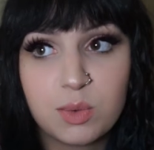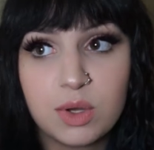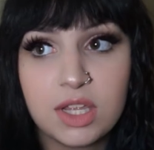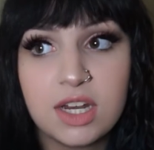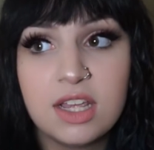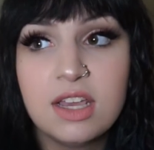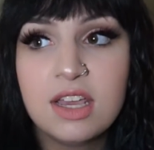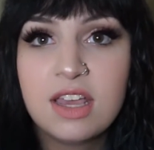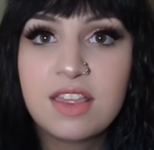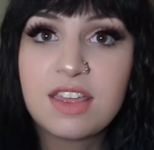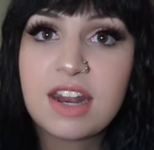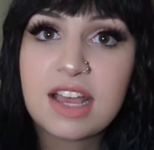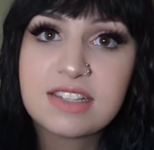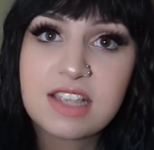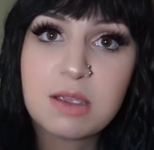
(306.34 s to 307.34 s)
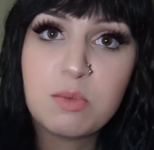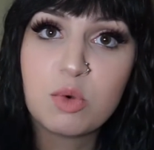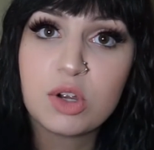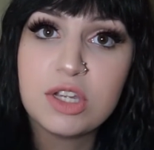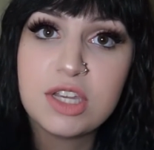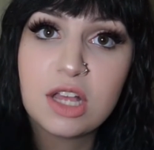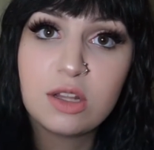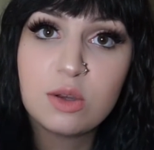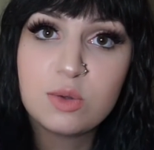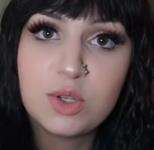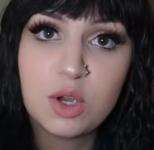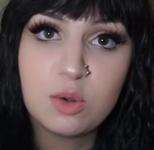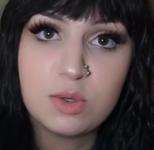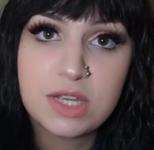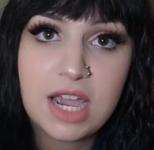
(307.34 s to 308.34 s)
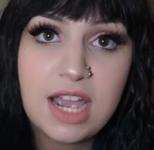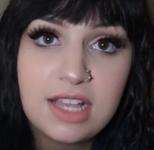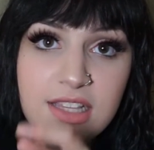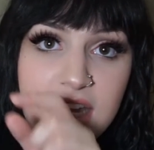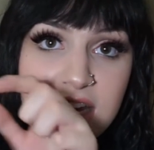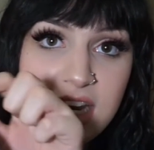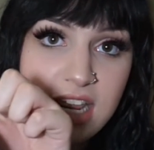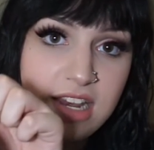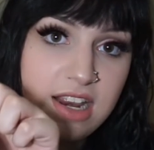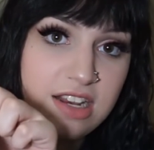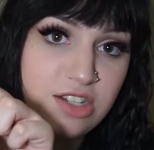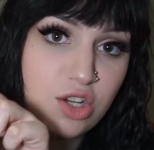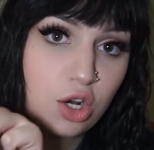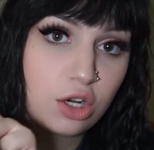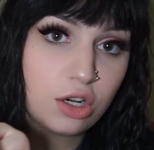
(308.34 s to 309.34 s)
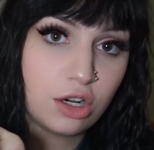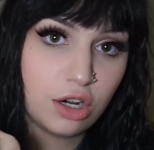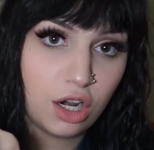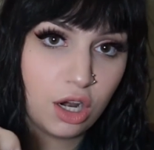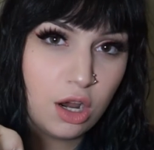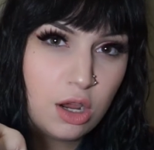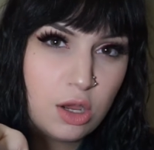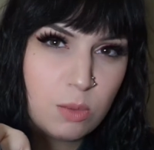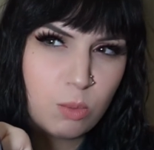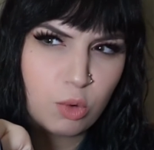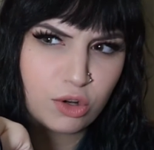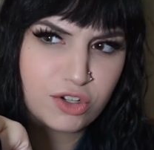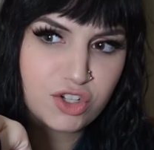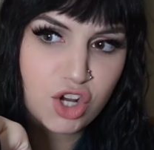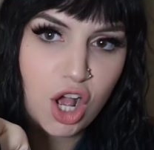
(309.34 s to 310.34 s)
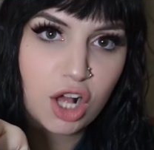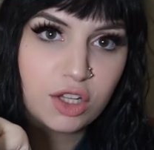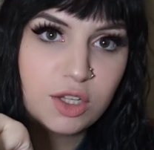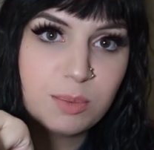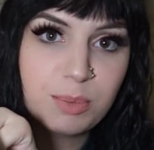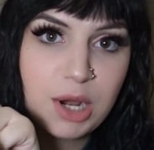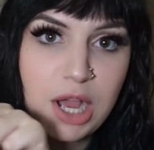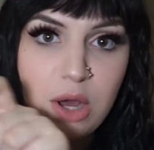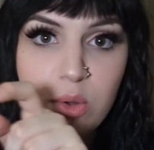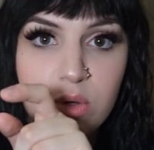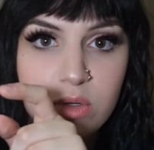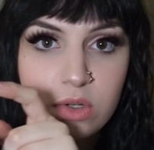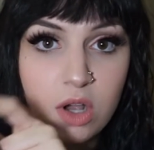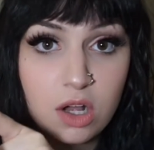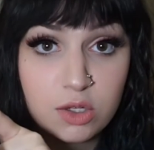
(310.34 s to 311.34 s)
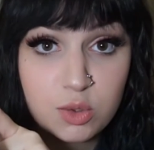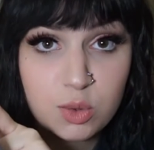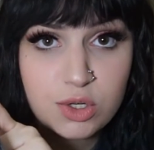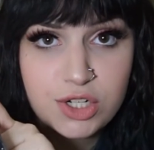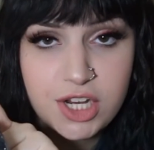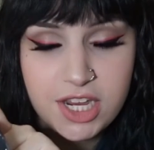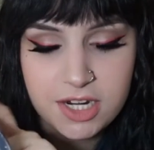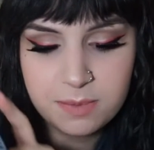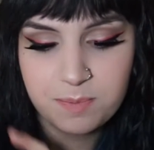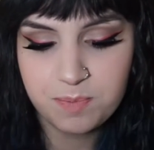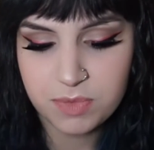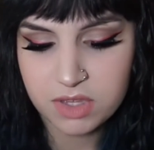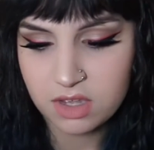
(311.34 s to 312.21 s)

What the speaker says: one that has a more yellow toned highlight in a darker, more chocolate brown contour shade.